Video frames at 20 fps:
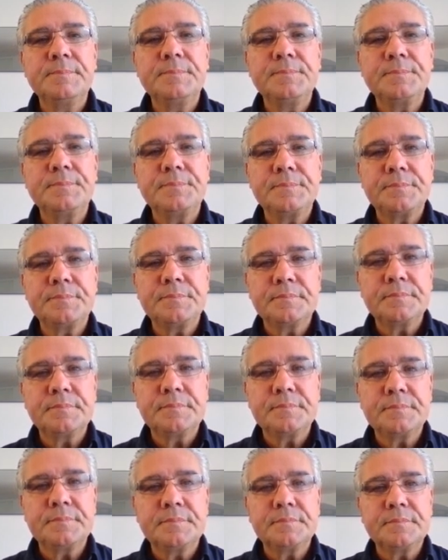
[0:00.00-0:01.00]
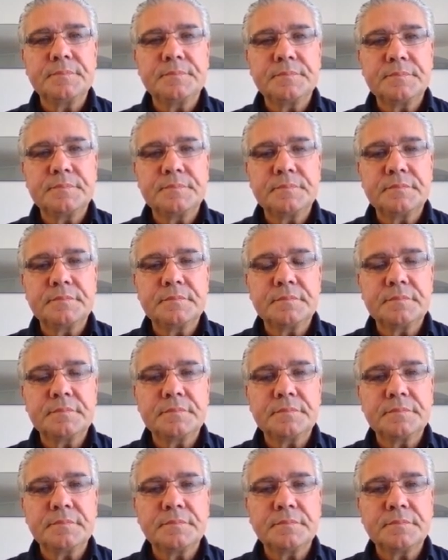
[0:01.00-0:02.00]

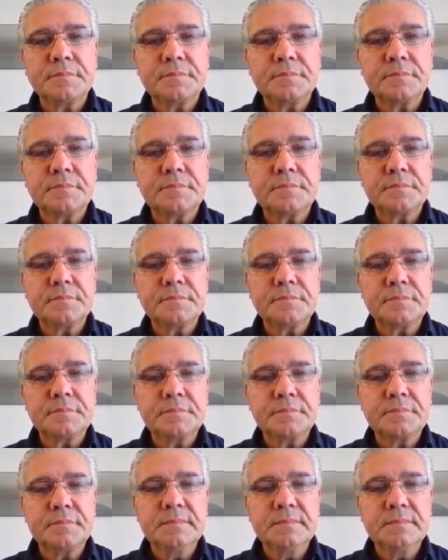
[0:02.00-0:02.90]
No one is speaking in this clip.